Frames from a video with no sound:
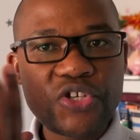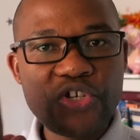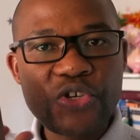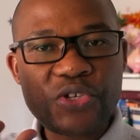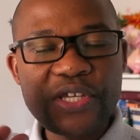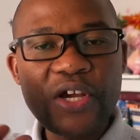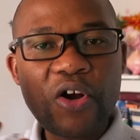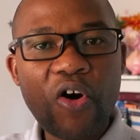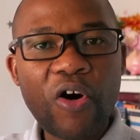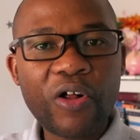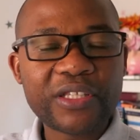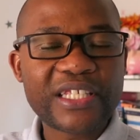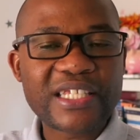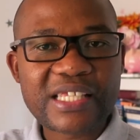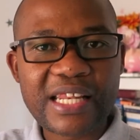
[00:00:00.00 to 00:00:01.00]
using
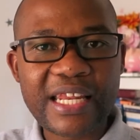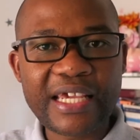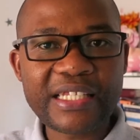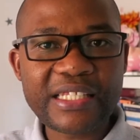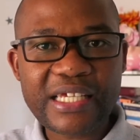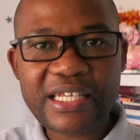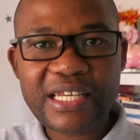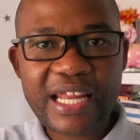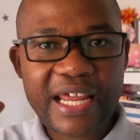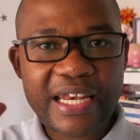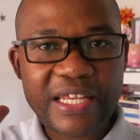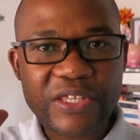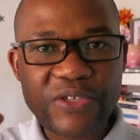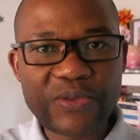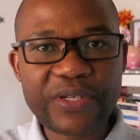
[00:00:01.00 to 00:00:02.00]
all this LinkedIn
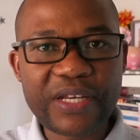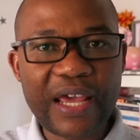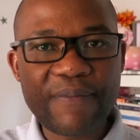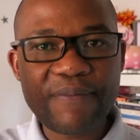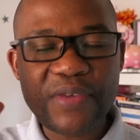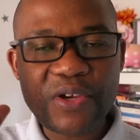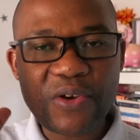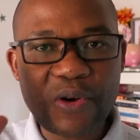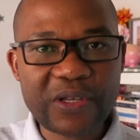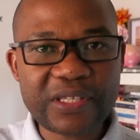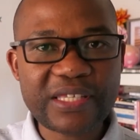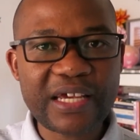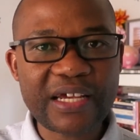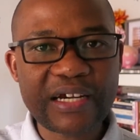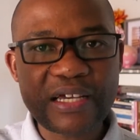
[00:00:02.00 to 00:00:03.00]
Learning, Udemy,
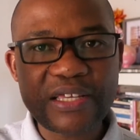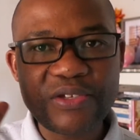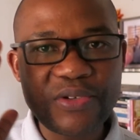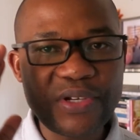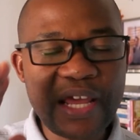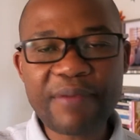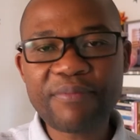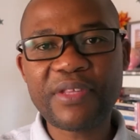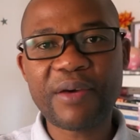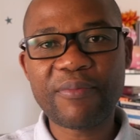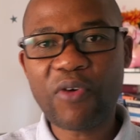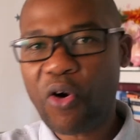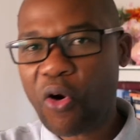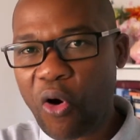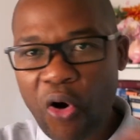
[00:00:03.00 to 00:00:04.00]
Coursera, you name
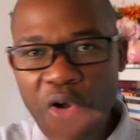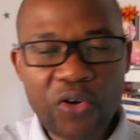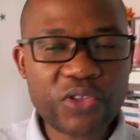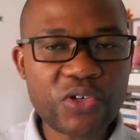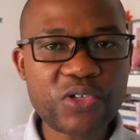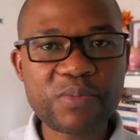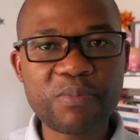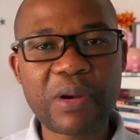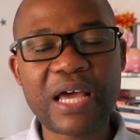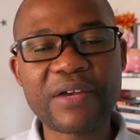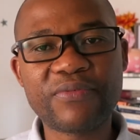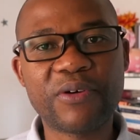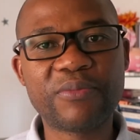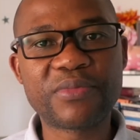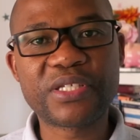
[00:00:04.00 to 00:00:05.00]
them, all of those
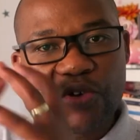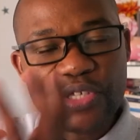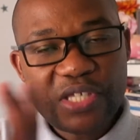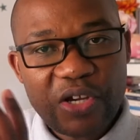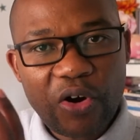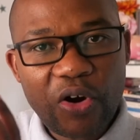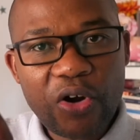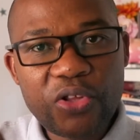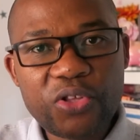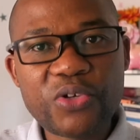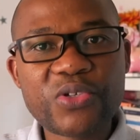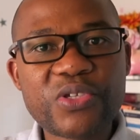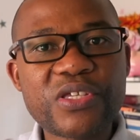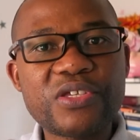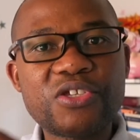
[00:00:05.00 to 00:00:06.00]
platforms, using all of
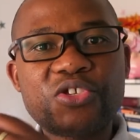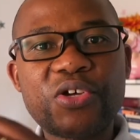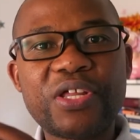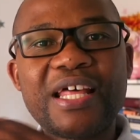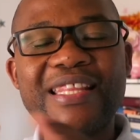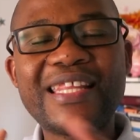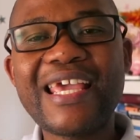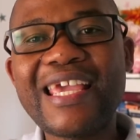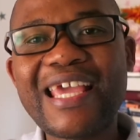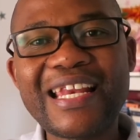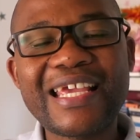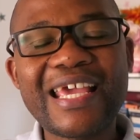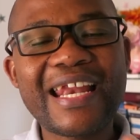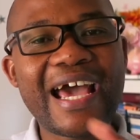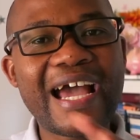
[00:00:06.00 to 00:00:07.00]
those so that they
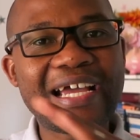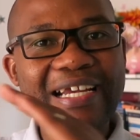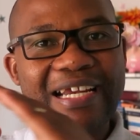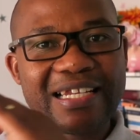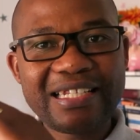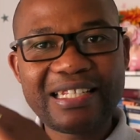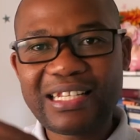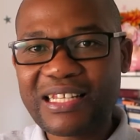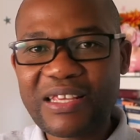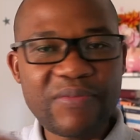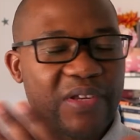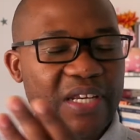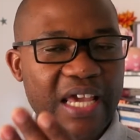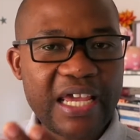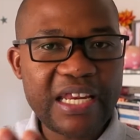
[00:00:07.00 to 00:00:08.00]
can get accredited,
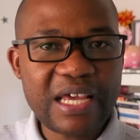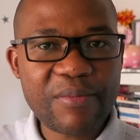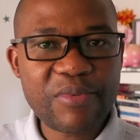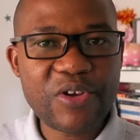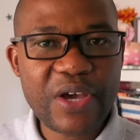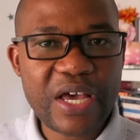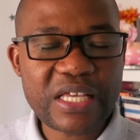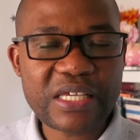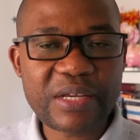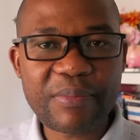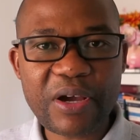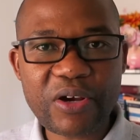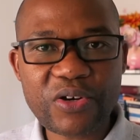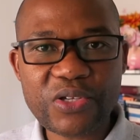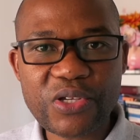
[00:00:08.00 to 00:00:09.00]
even AWS and
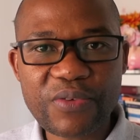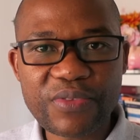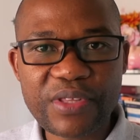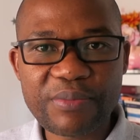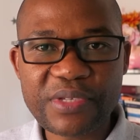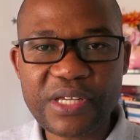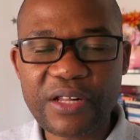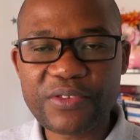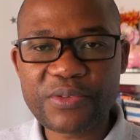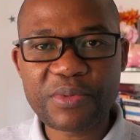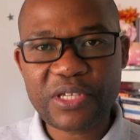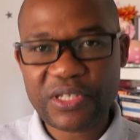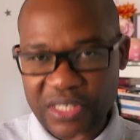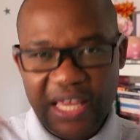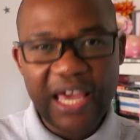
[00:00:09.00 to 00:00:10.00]
Microsoft themselves,
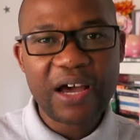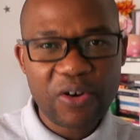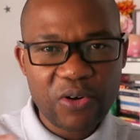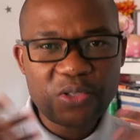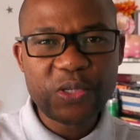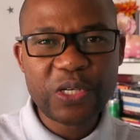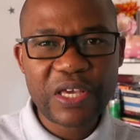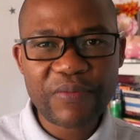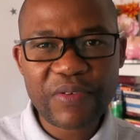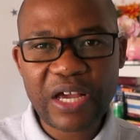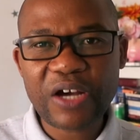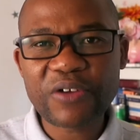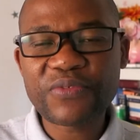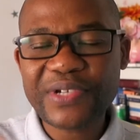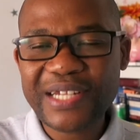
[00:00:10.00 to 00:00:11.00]
because they are also
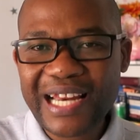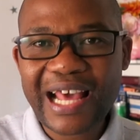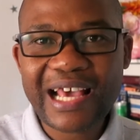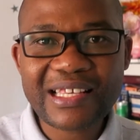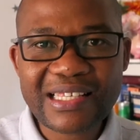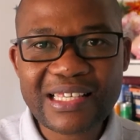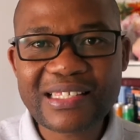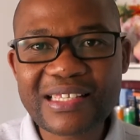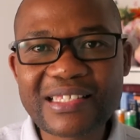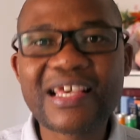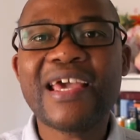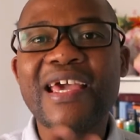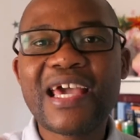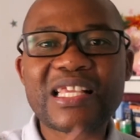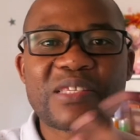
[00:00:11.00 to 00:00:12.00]
giving out free licenses
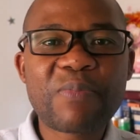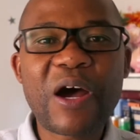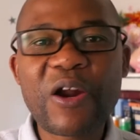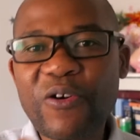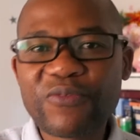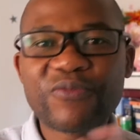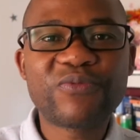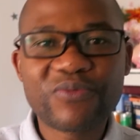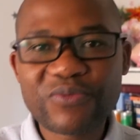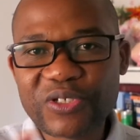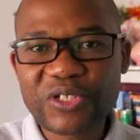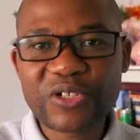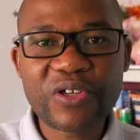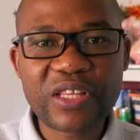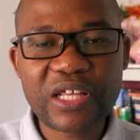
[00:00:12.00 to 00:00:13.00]
as part of
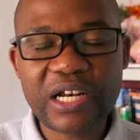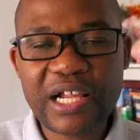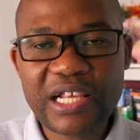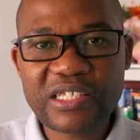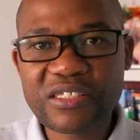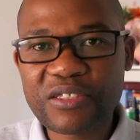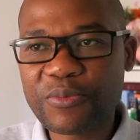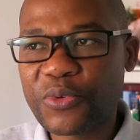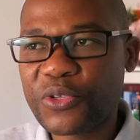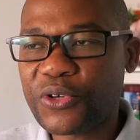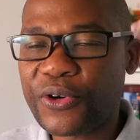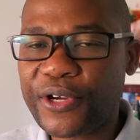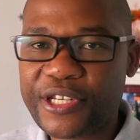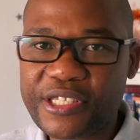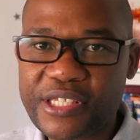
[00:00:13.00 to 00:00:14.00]
the relationship
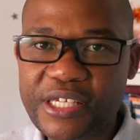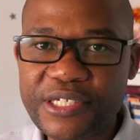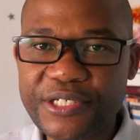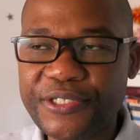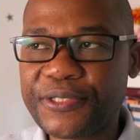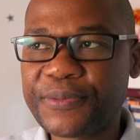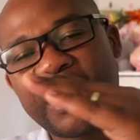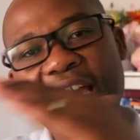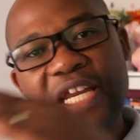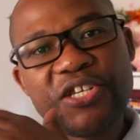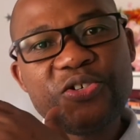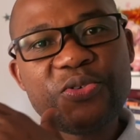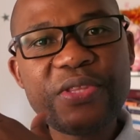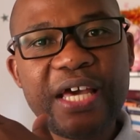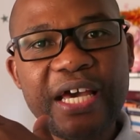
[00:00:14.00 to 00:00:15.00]
with organizations.
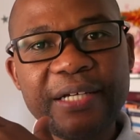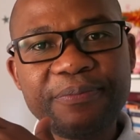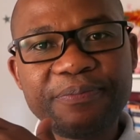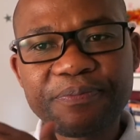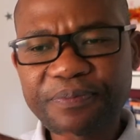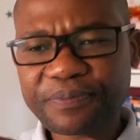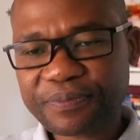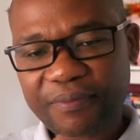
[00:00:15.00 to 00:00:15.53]
Get you there.